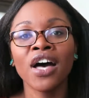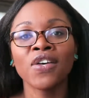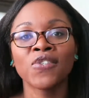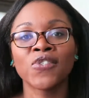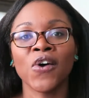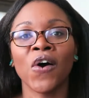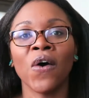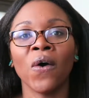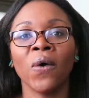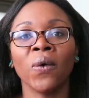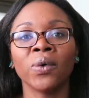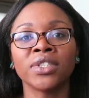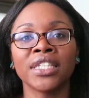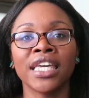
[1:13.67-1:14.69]

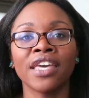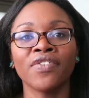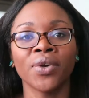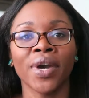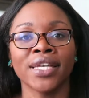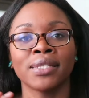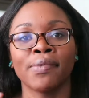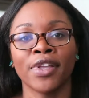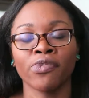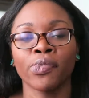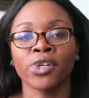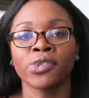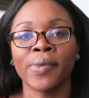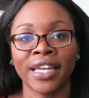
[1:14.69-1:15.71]
So to give you guys a bit of
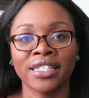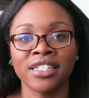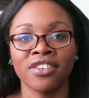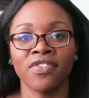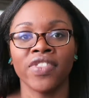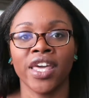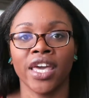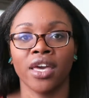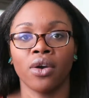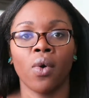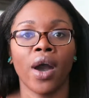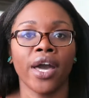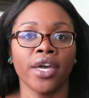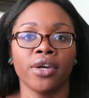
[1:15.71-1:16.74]
perspective, they
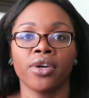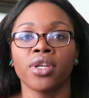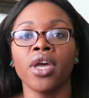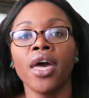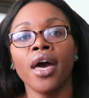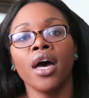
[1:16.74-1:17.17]
acquired